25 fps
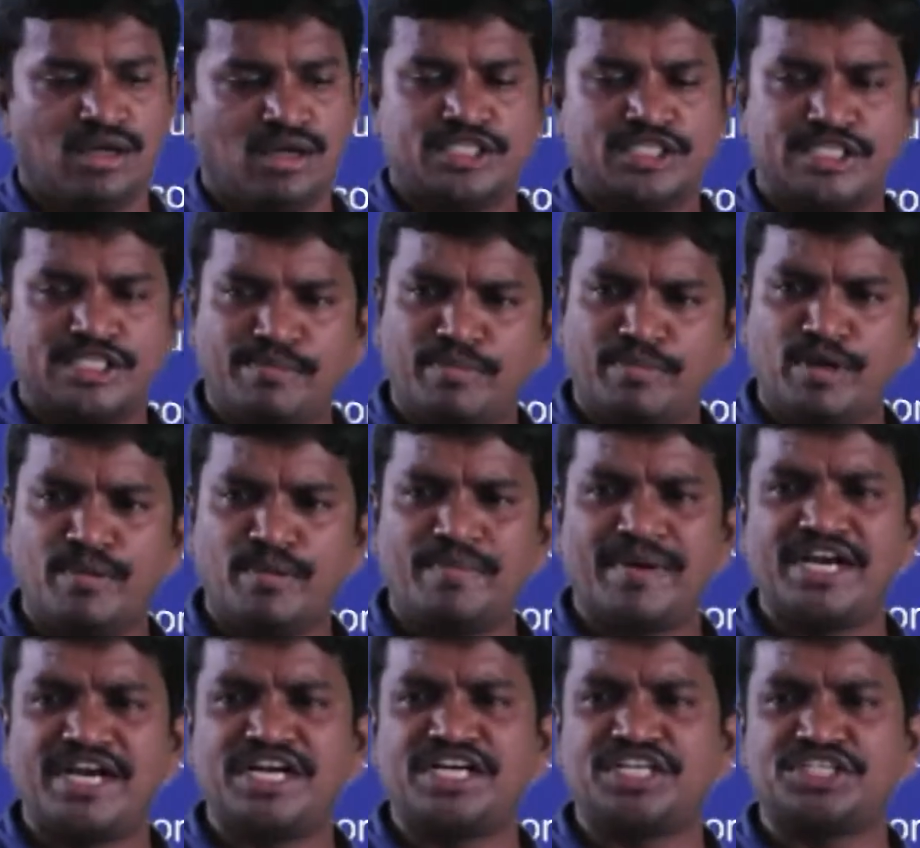Simple
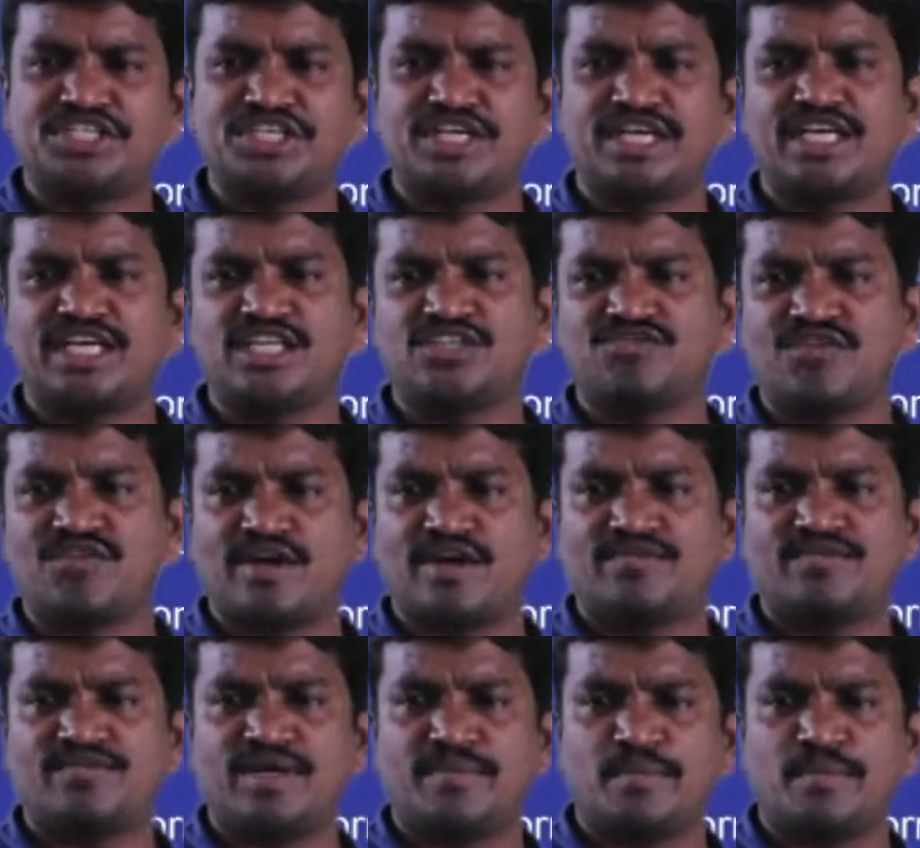parity check is one
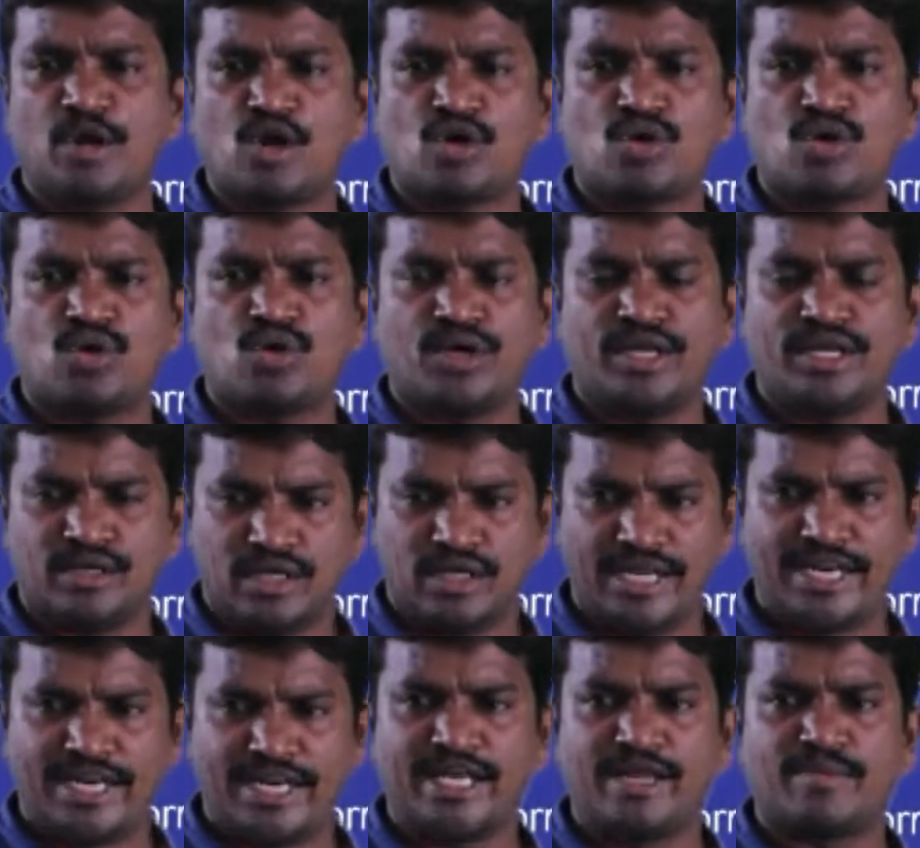of the block
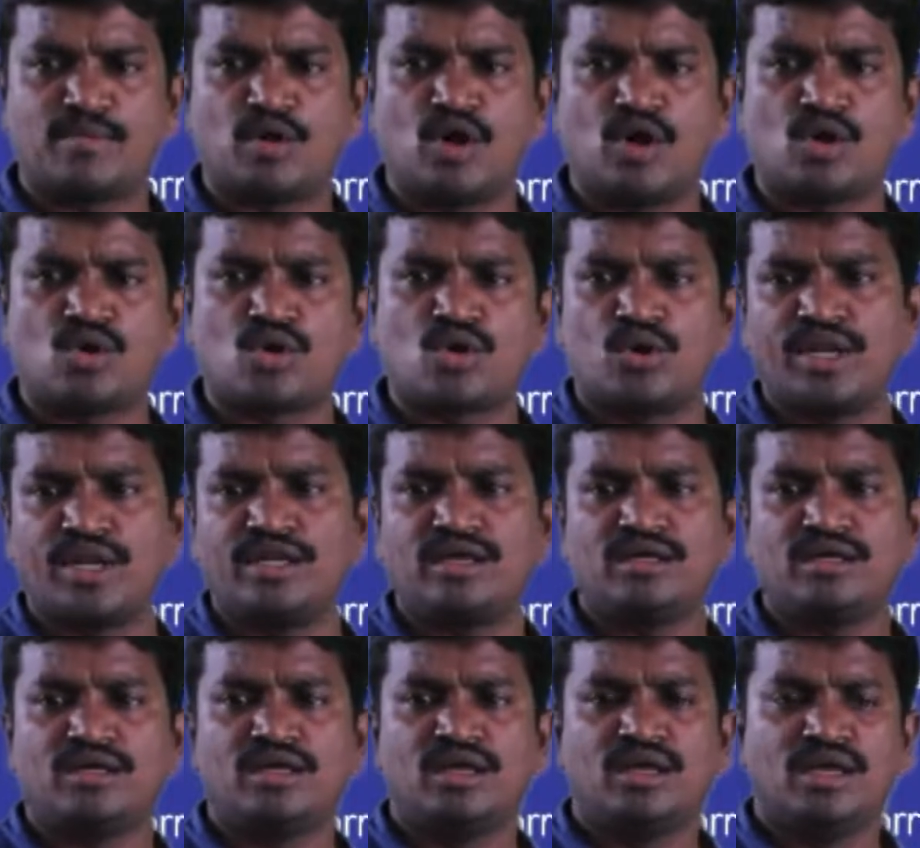coding, linear block
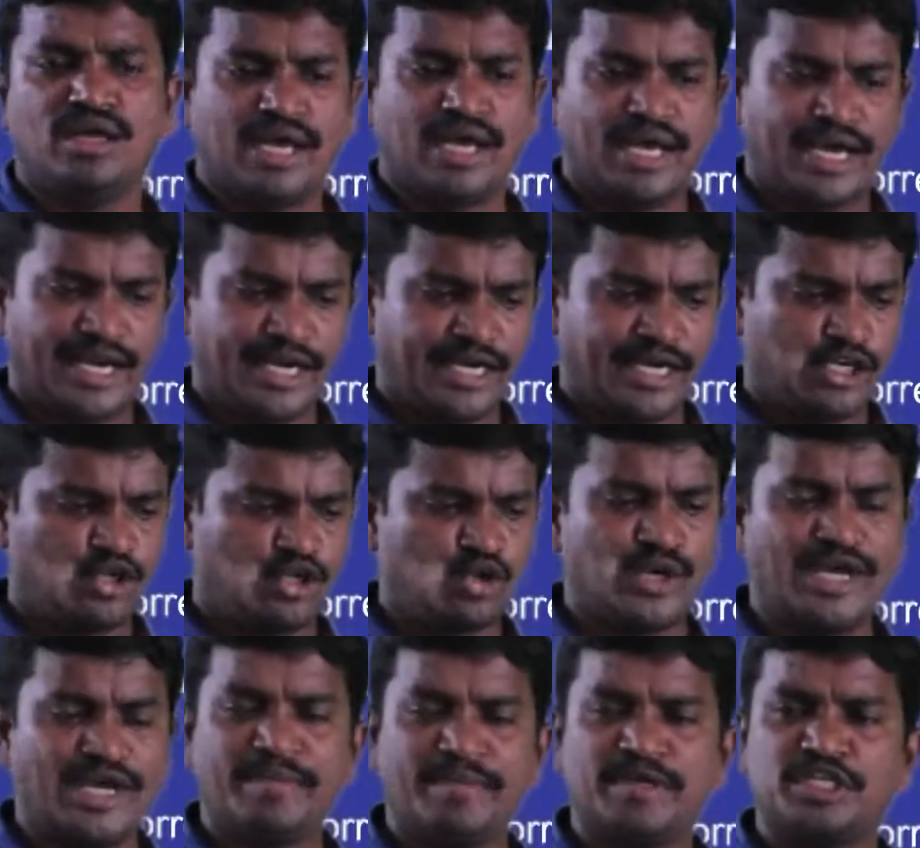coding, and
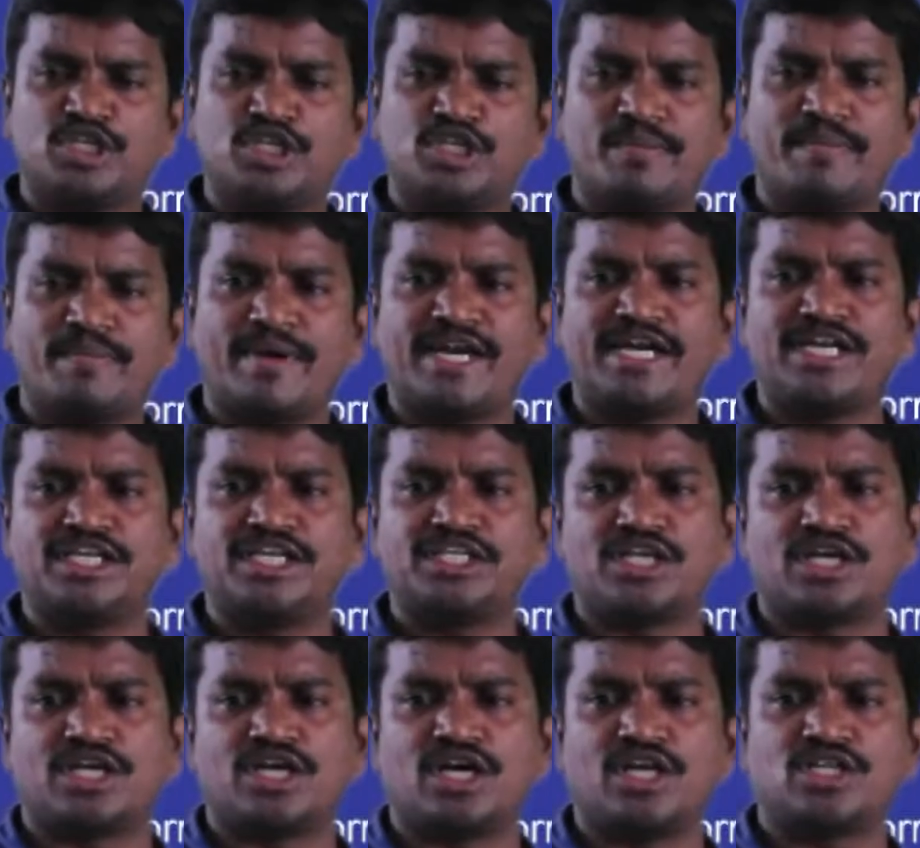2-dimensional parity
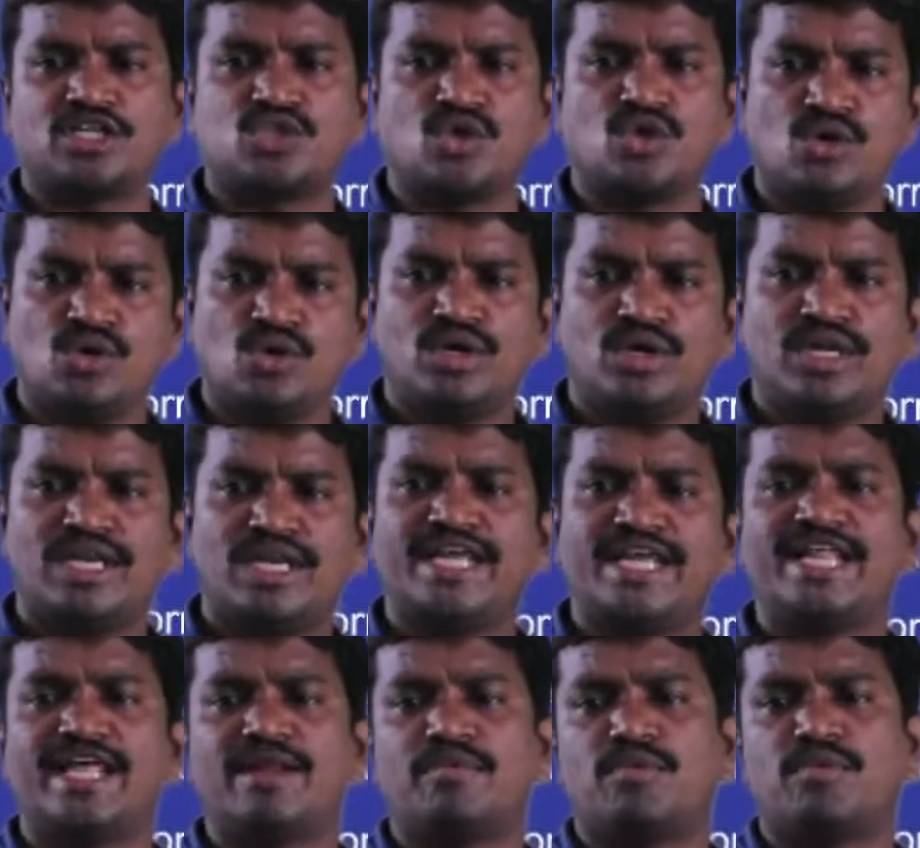check also
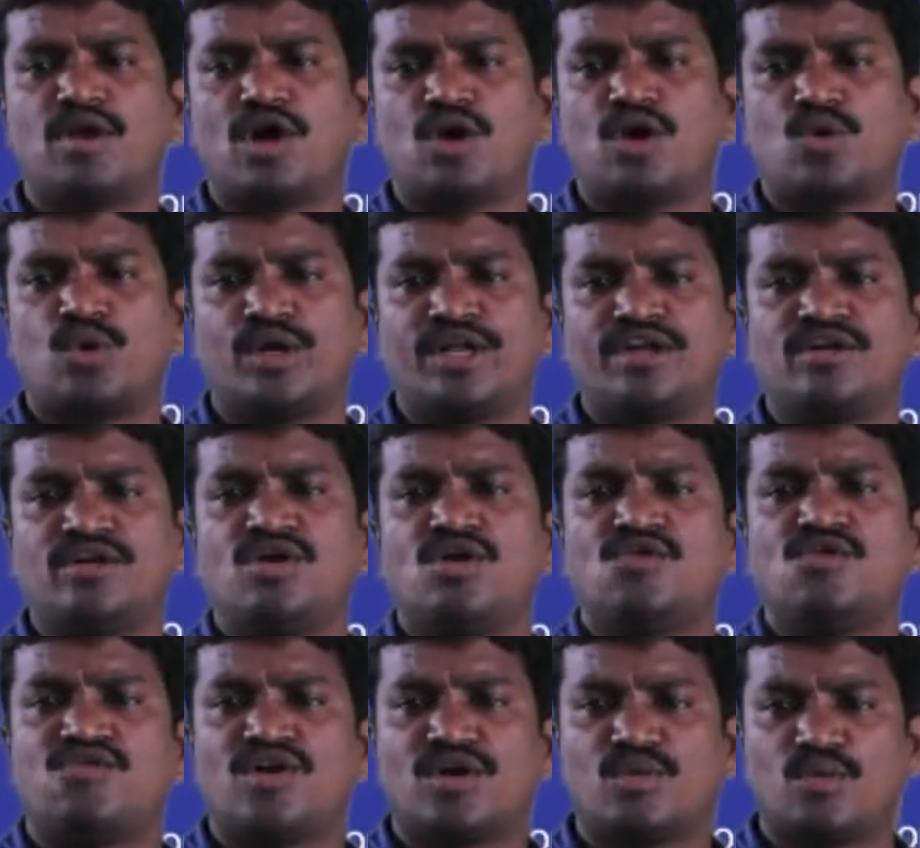linear block coding.
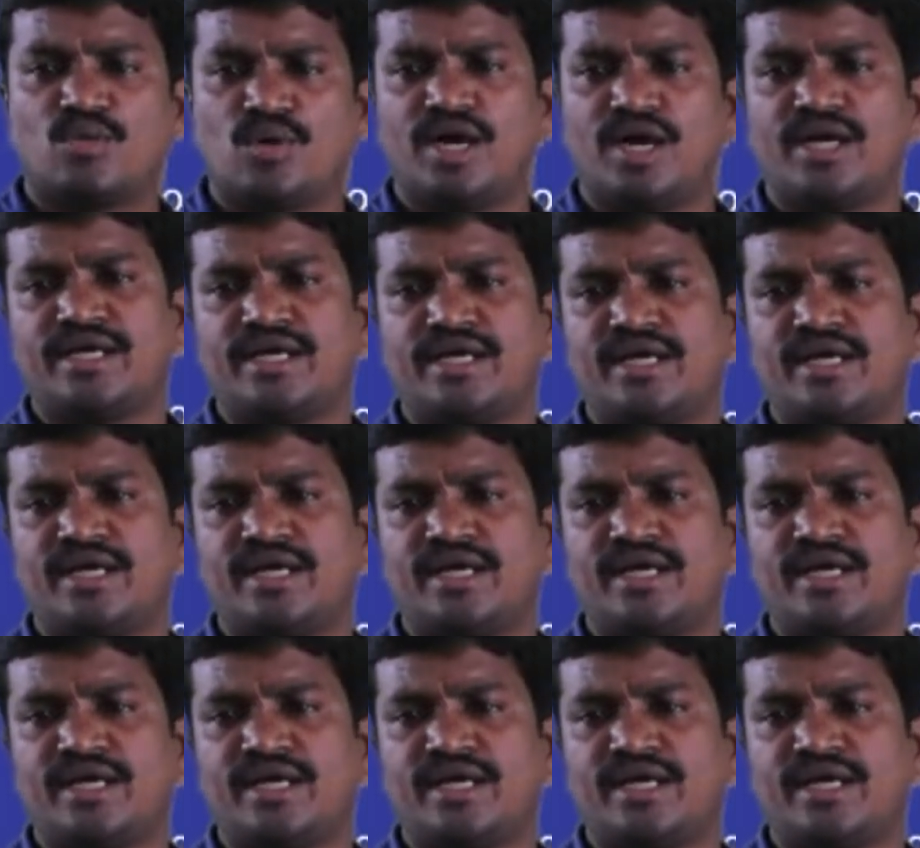For what?